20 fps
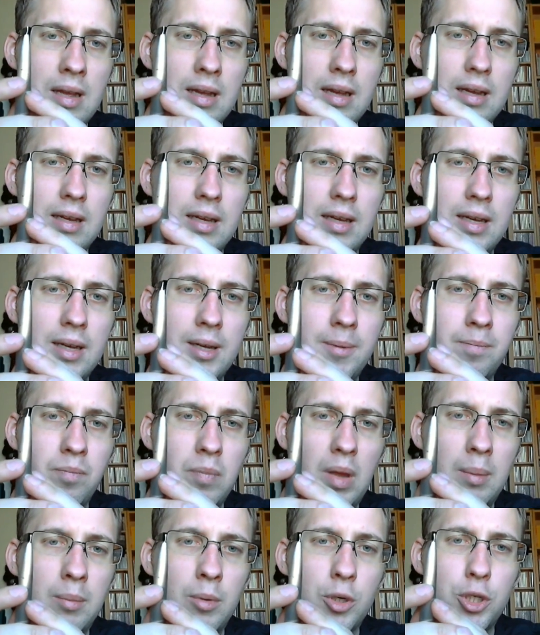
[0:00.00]
um,
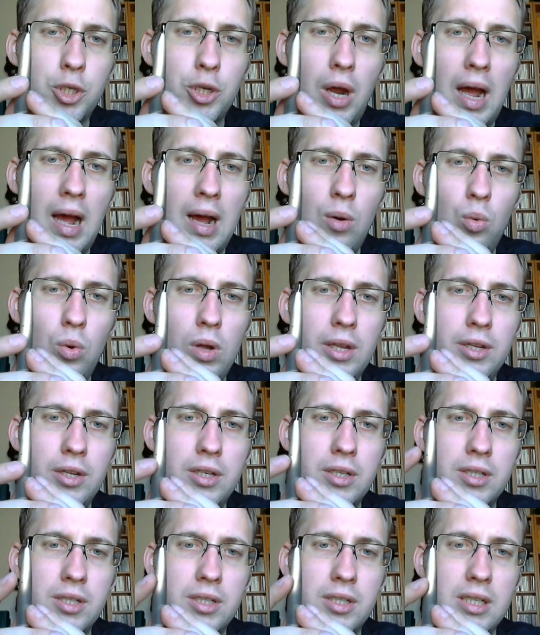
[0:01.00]
I'm not sure how well you
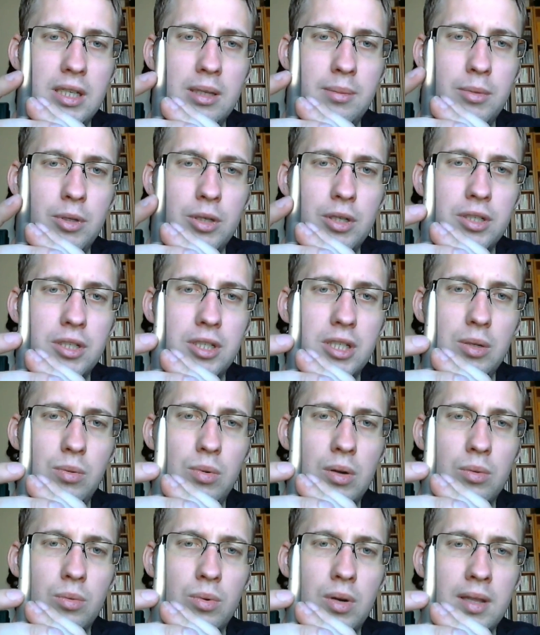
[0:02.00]
can see them you can see
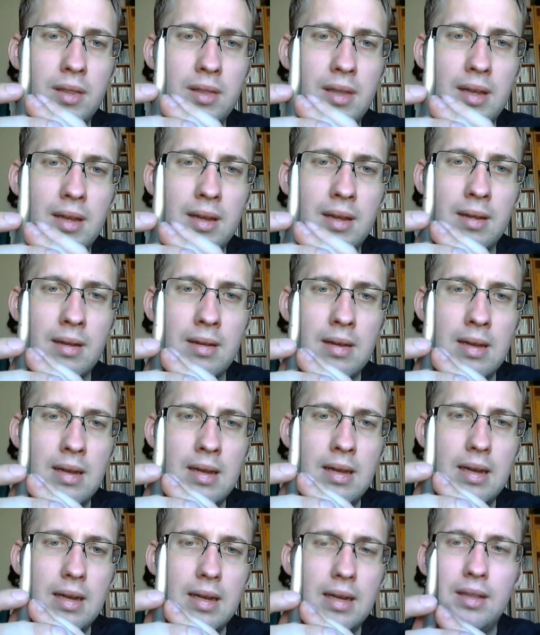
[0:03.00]
one right there
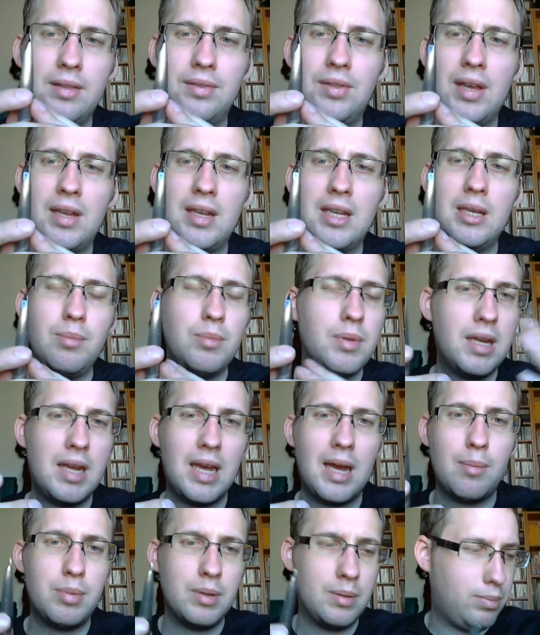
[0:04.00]
uh, they keep the
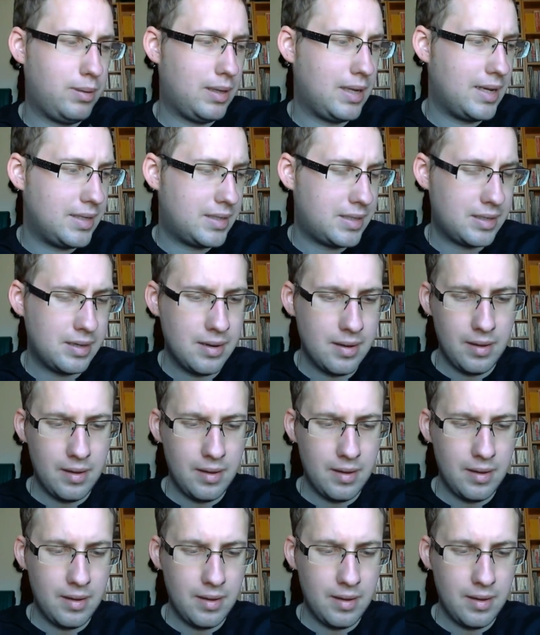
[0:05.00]
cap in place